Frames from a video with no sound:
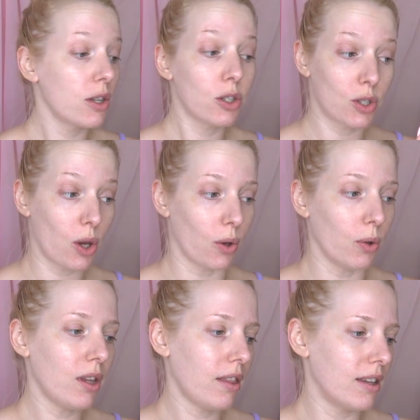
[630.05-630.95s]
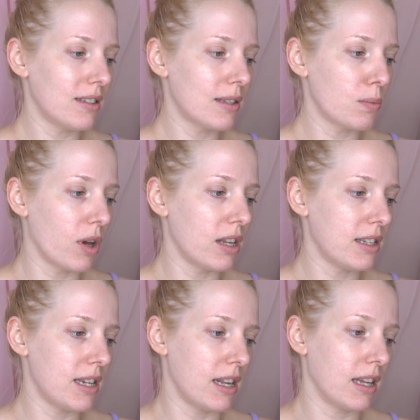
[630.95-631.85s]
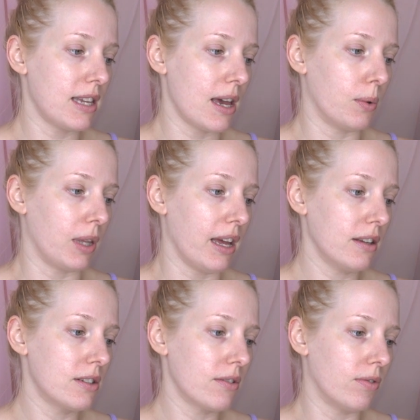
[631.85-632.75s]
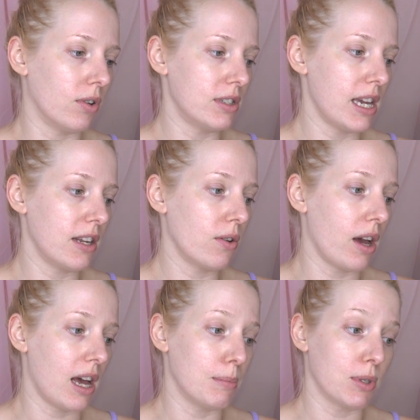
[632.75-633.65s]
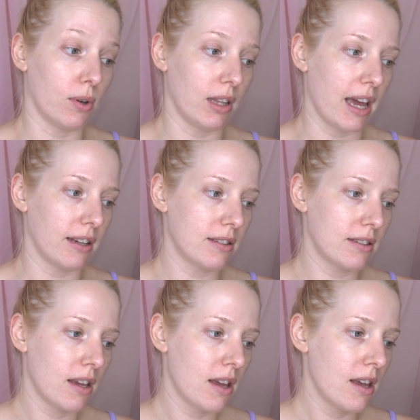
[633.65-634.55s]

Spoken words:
So this is one tanning towelette for tanning your arms or legs,